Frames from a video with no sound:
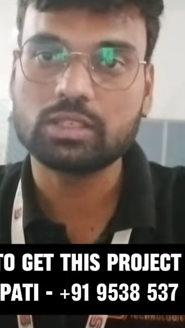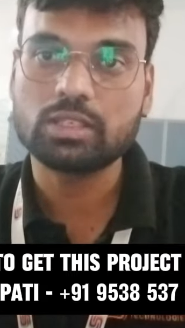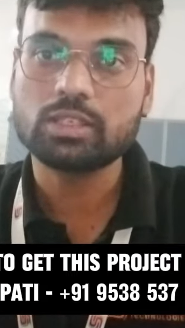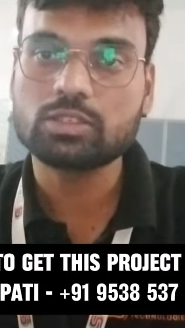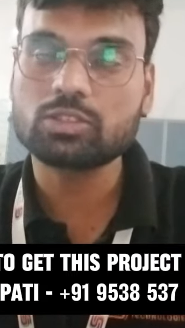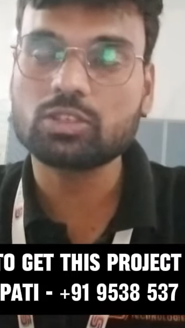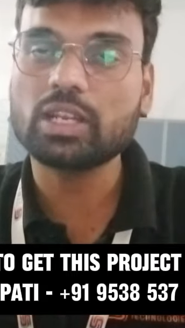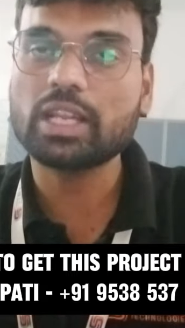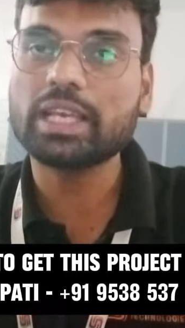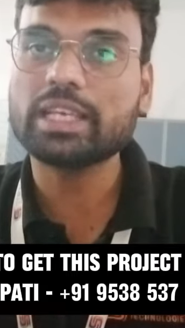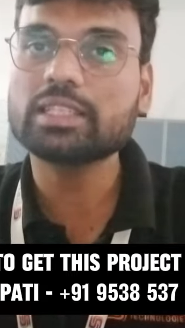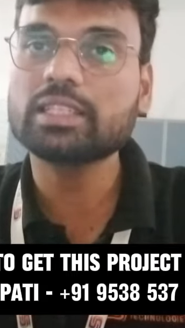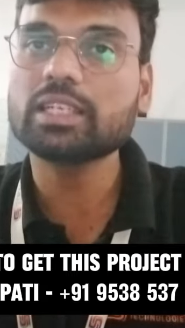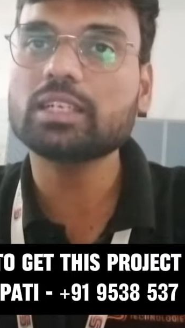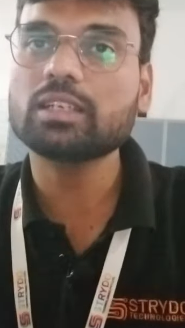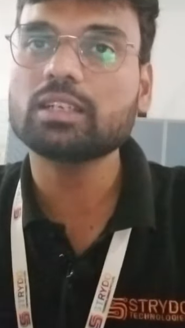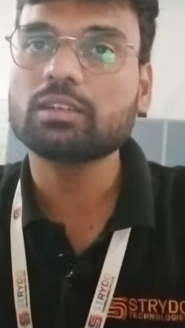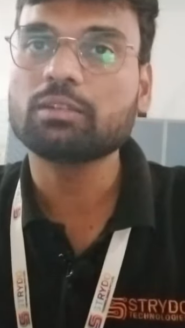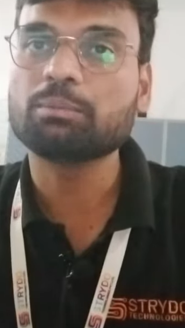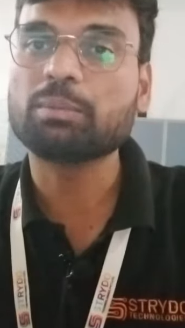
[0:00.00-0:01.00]
So like that,
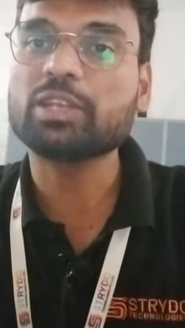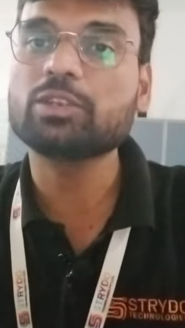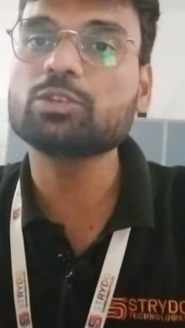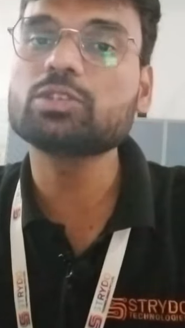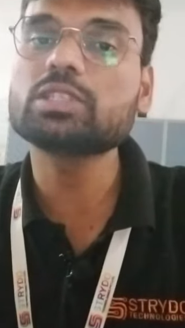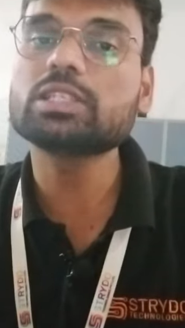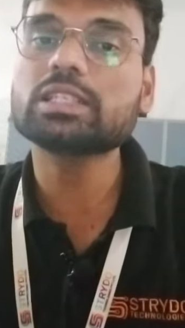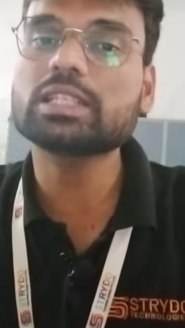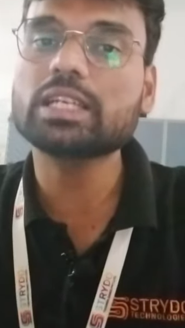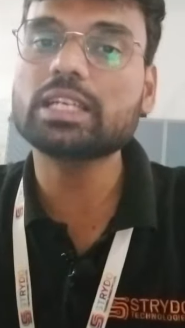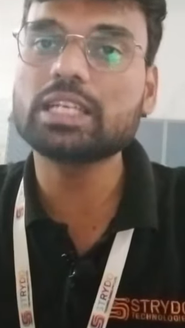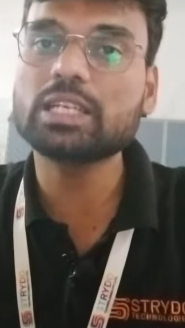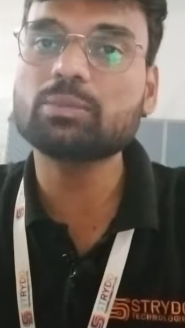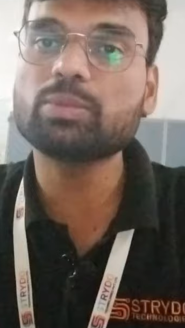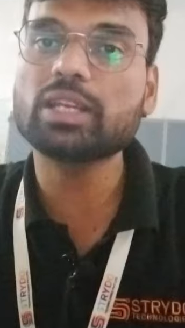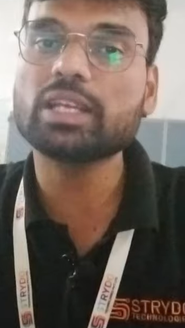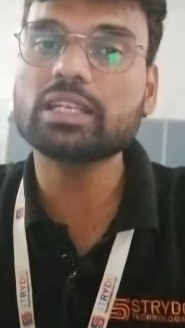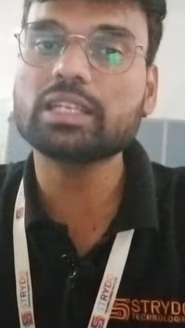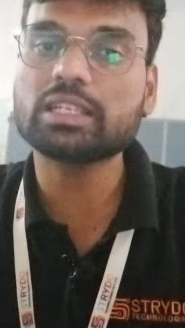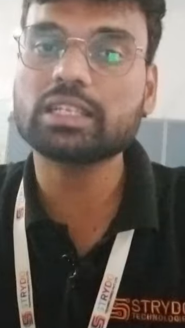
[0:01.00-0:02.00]
by using the deep
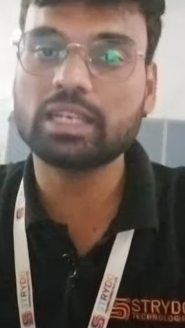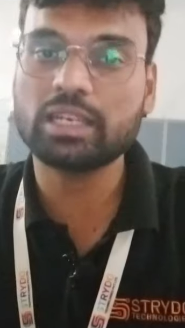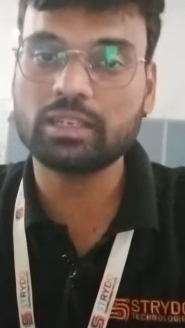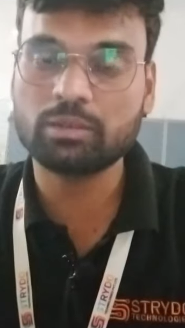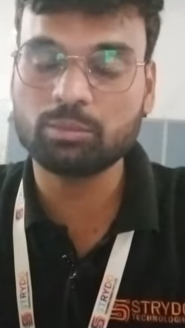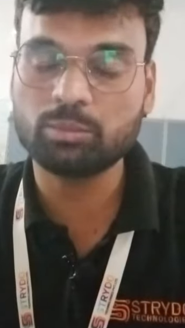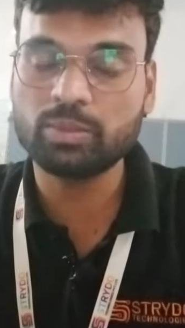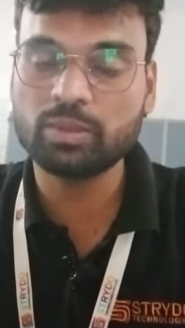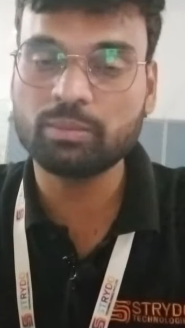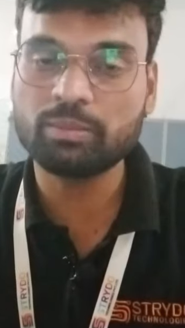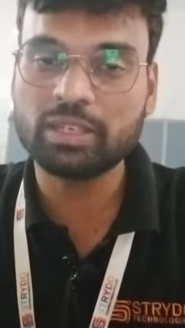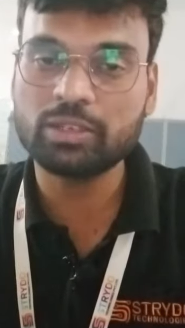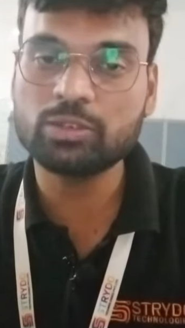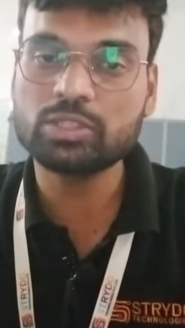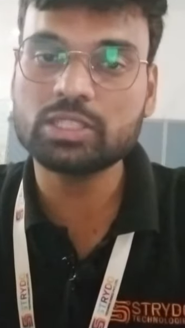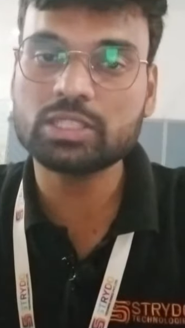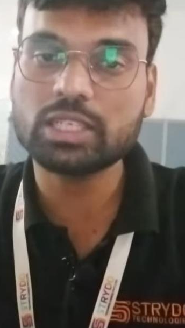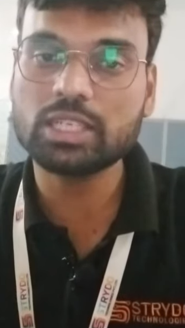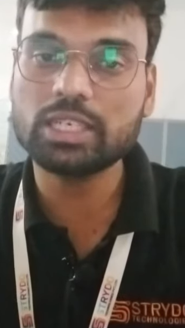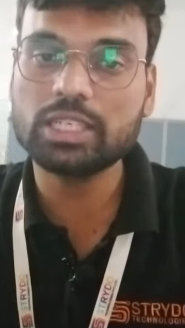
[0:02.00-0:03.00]
learning
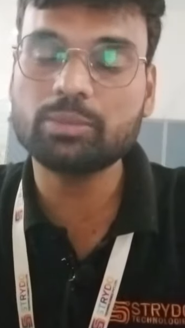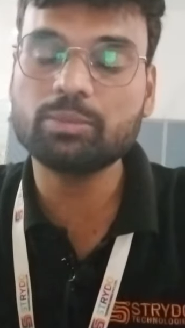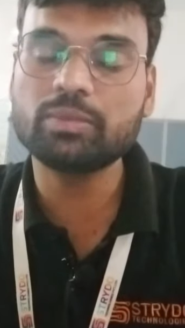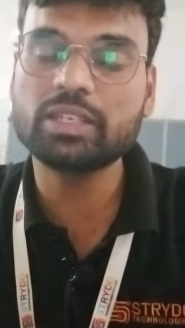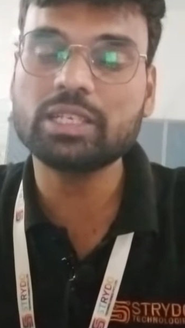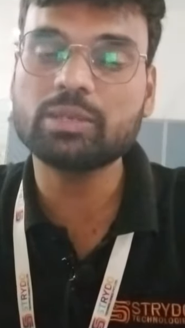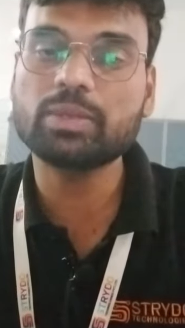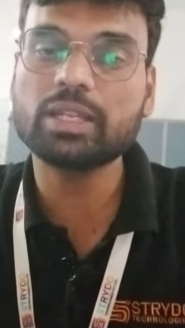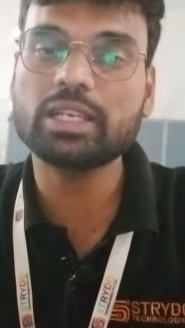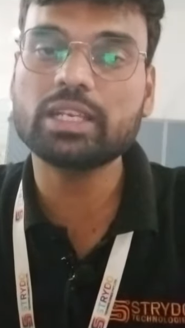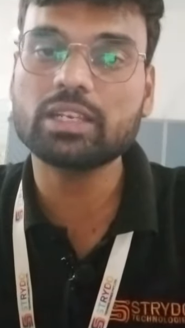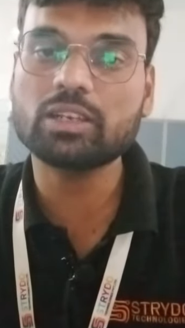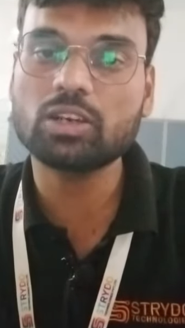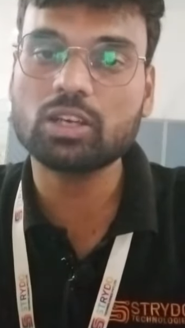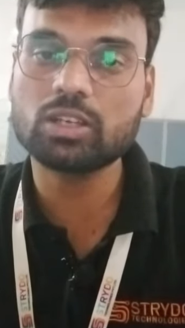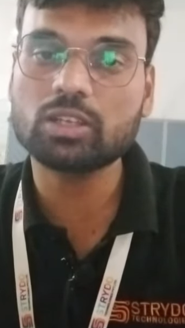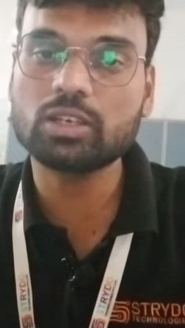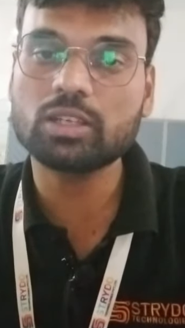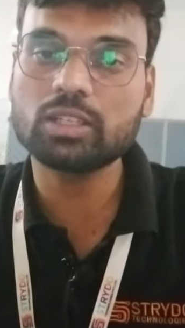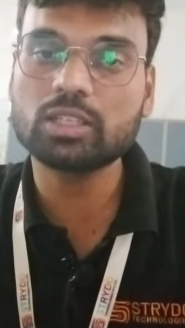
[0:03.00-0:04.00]

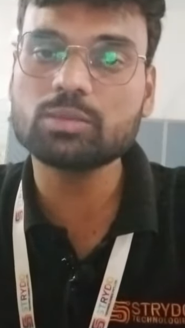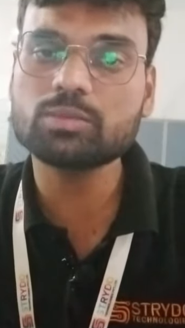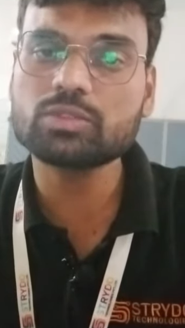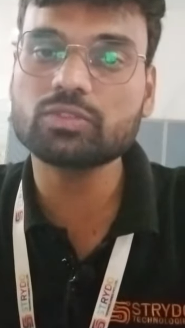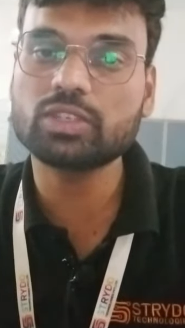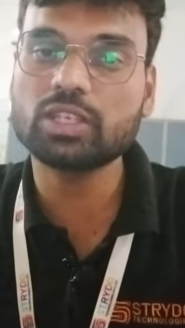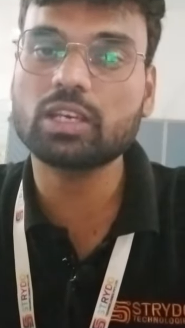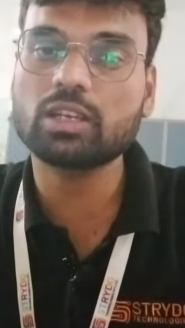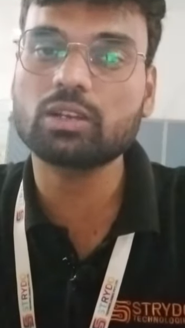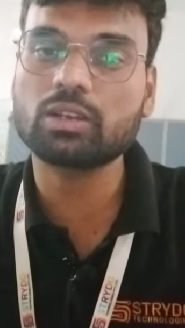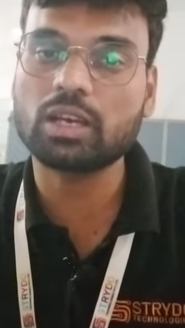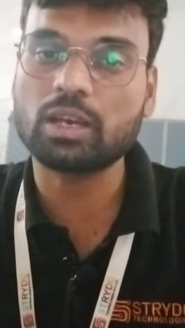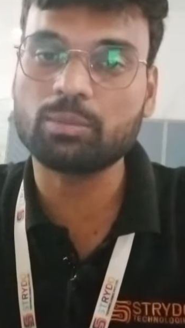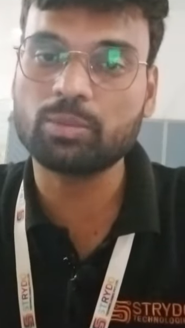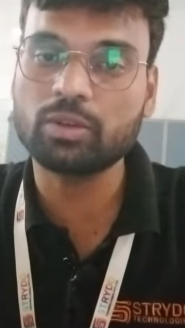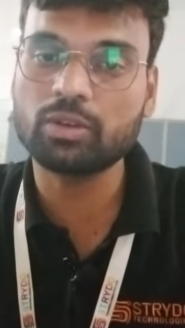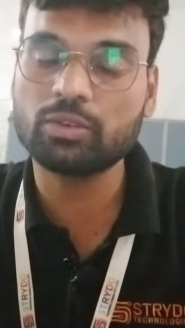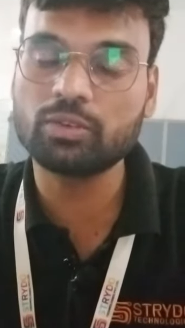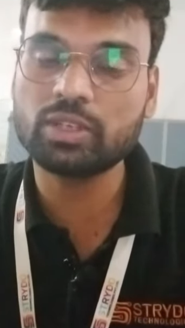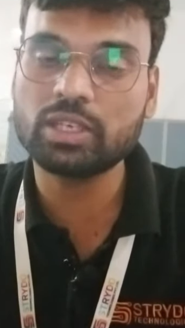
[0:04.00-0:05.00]
algorithms, we
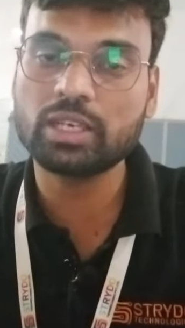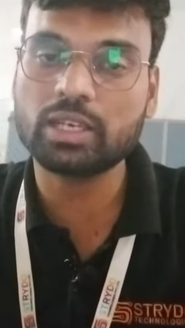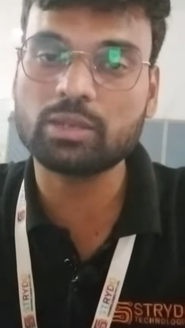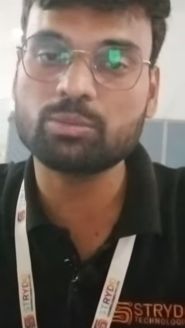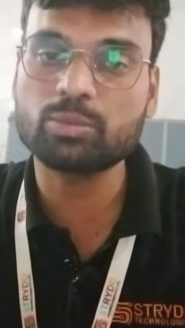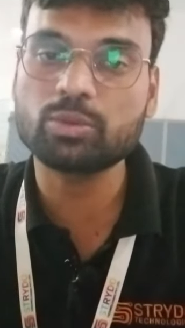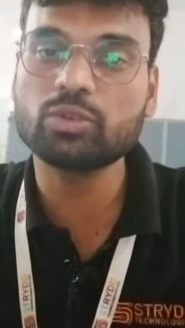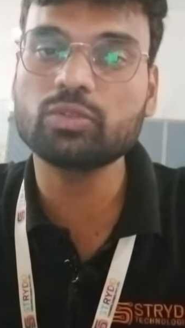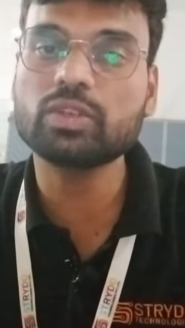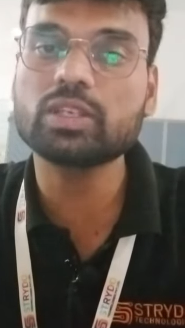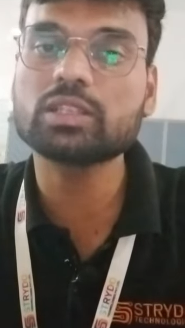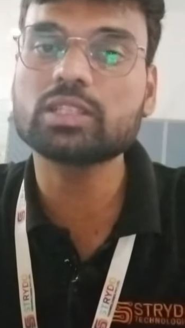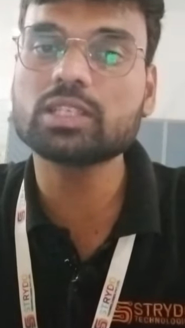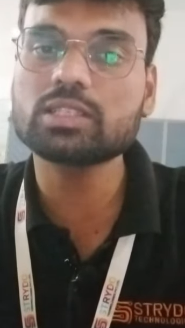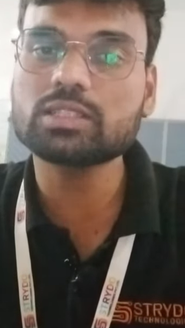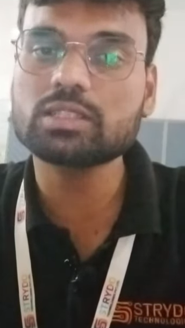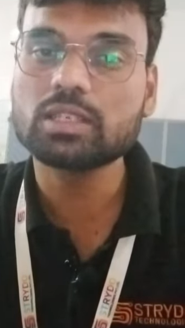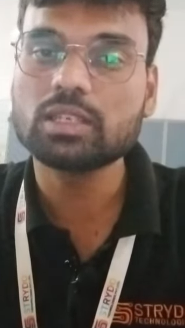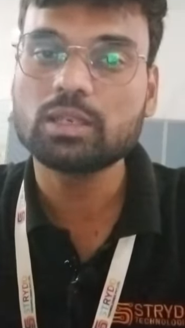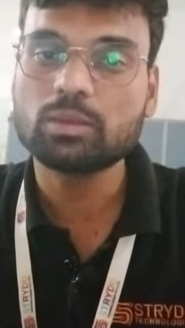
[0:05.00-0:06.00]
are improving
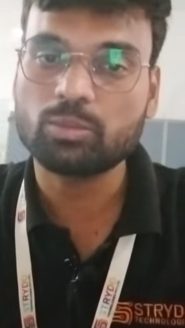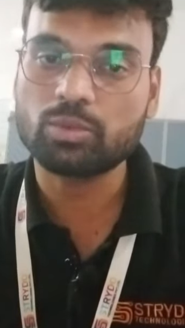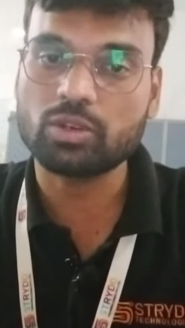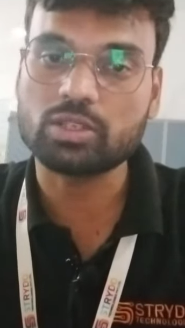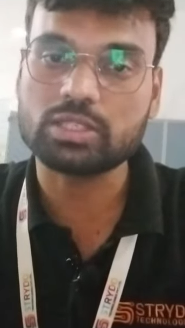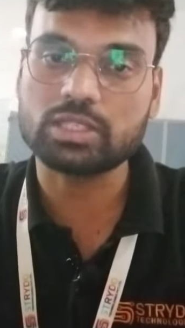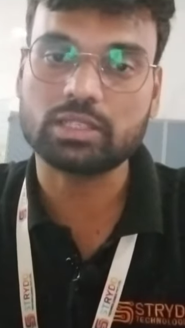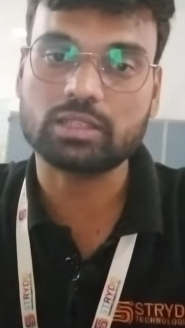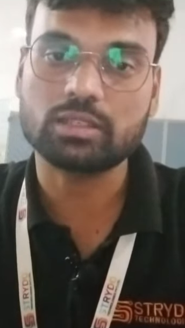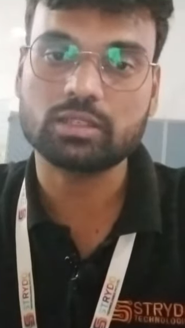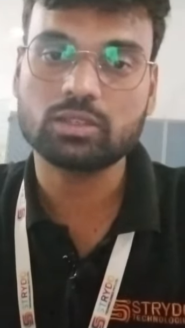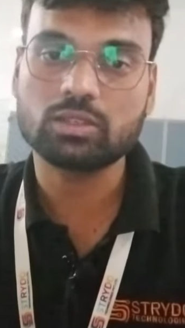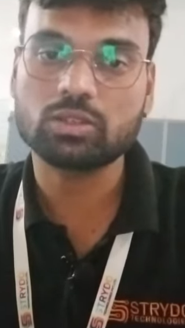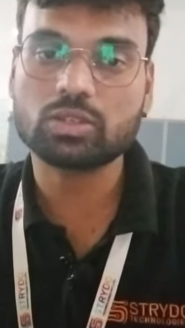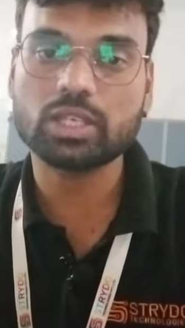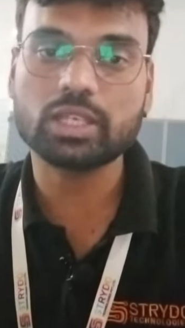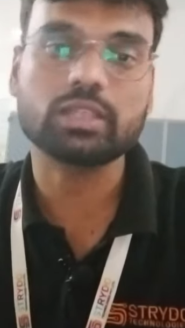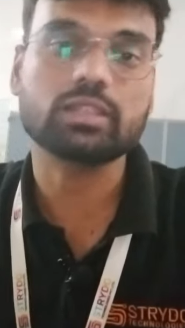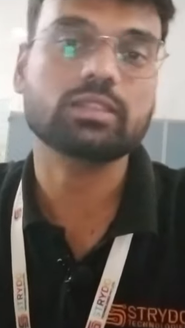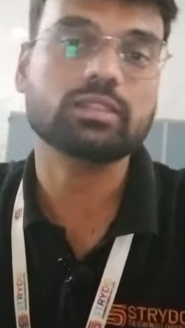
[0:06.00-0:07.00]
this project.
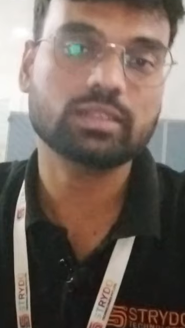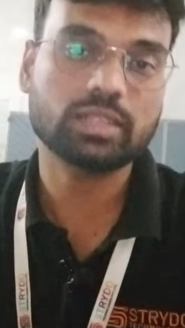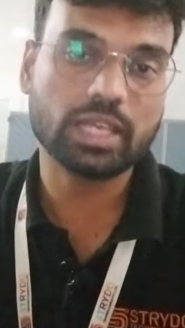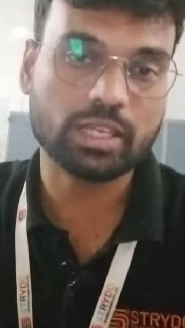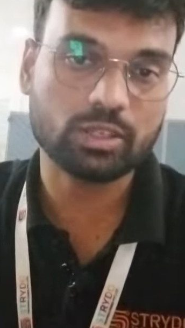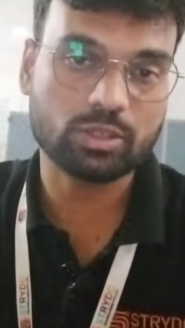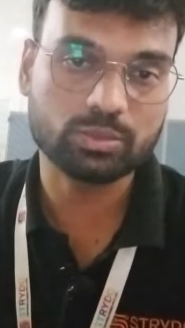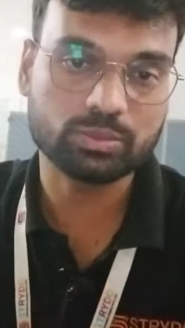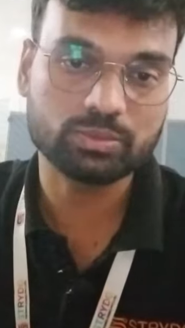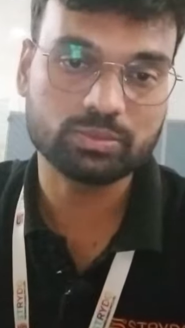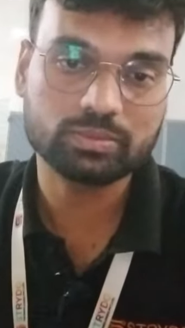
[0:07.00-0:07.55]
Okay, thank you.